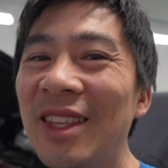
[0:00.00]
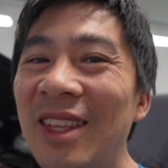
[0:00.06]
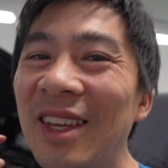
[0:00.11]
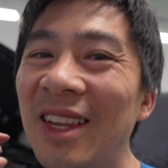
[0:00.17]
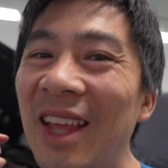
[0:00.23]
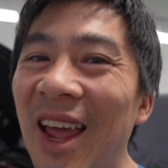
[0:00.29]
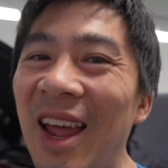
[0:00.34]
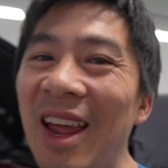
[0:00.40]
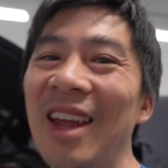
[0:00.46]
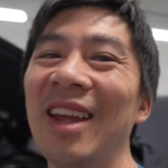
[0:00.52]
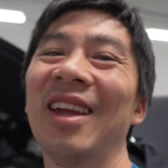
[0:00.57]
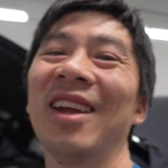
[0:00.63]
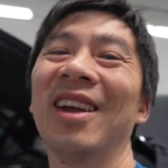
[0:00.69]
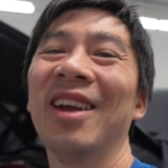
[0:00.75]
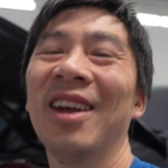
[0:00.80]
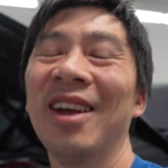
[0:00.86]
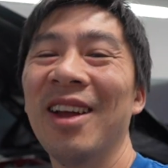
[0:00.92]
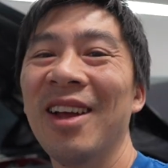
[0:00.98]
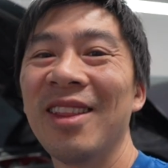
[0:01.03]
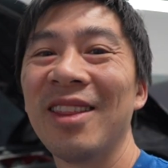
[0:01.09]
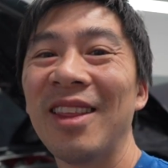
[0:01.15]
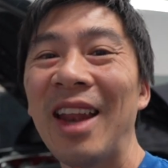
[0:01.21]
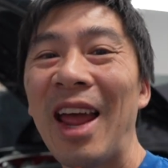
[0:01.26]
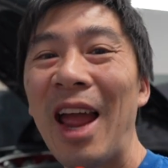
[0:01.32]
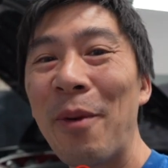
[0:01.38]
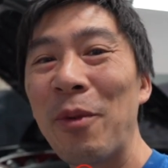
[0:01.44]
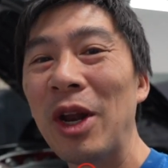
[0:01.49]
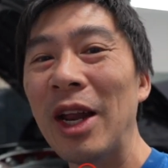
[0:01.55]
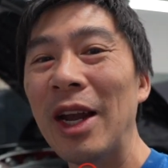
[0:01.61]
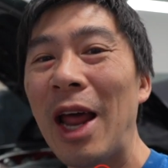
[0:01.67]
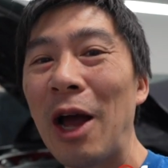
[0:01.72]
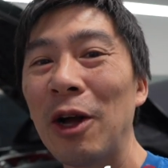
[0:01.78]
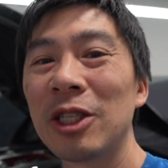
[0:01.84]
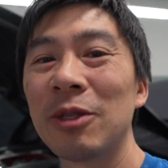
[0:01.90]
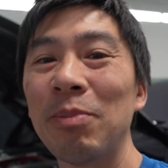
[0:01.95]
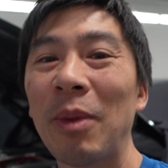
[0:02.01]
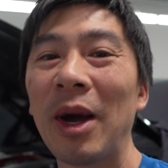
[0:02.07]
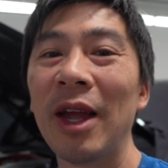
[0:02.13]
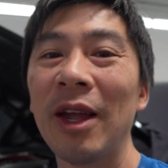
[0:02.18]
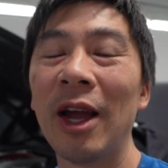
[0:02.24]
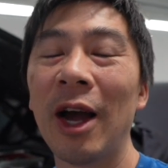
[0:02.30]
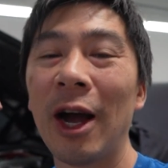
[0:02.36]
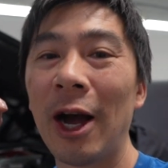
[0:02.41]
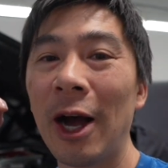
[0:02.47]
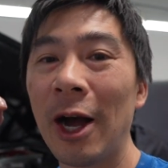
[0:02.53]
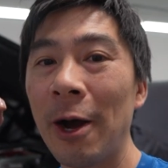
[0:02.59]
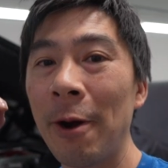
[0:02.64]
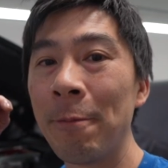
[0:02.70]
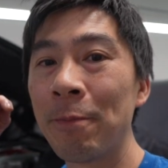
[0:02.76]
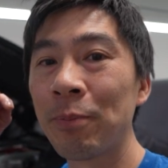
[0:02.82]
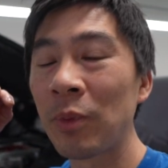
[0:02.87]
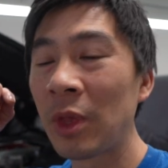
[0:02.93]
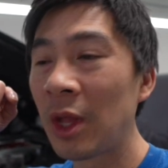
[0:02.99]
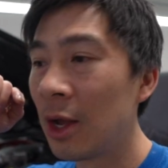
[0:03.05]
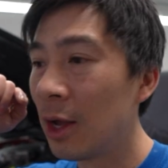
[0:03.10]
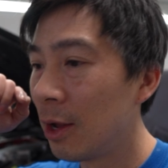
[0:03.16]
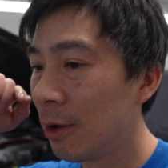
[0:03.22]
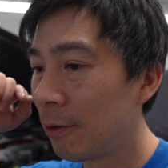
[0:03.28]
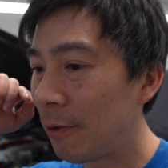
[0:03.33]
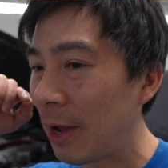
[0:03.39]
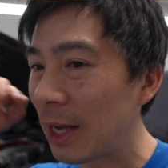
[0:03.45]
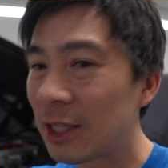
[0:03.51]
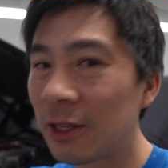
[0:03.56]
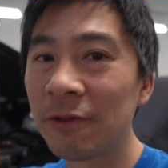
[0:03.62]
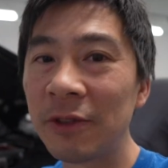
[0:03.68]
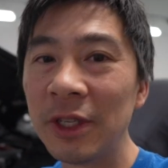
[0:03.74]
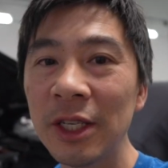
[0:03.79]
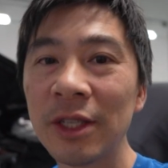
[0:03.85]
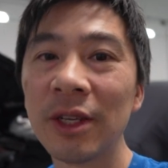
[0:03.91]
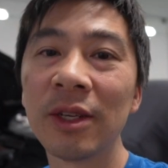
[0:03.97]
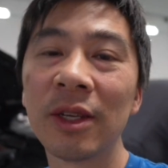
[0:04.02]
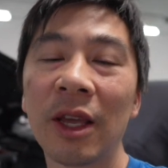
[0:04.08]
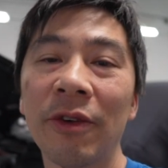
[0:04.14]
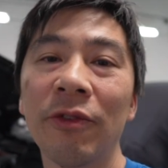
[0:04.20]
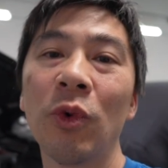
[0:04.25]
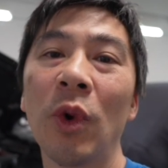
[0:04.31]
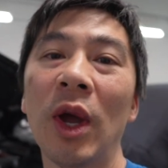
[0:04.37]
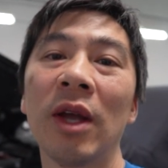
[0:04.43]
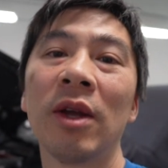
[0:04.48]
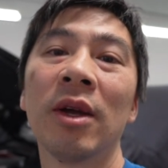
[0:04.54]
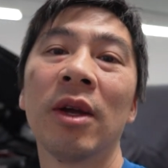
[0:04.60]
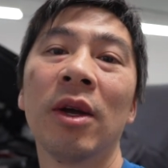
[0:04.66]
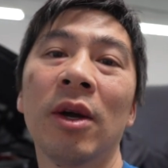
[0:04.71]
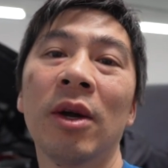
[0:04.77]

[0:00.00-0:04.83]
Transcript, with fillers: Today I'm going to announce my festive season giveaway.